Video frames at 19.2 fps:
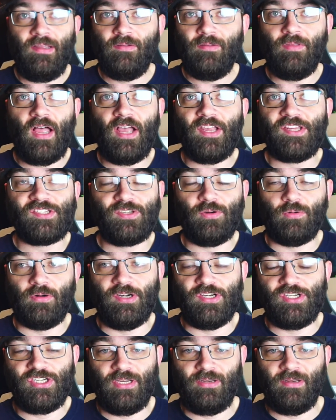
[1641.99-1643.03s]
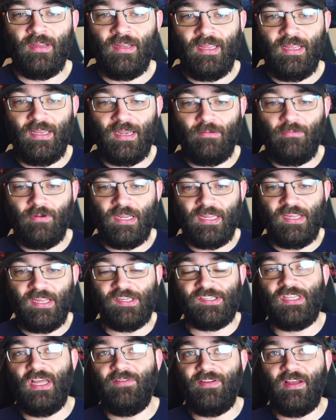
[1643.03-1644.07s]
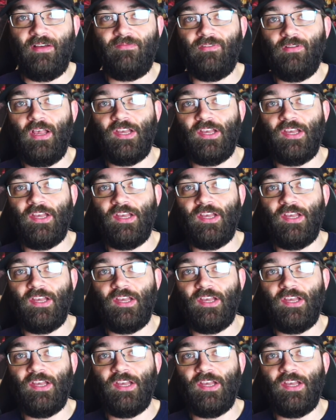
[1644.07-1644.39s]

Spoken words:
Lost Origin, and I want to get stuff out for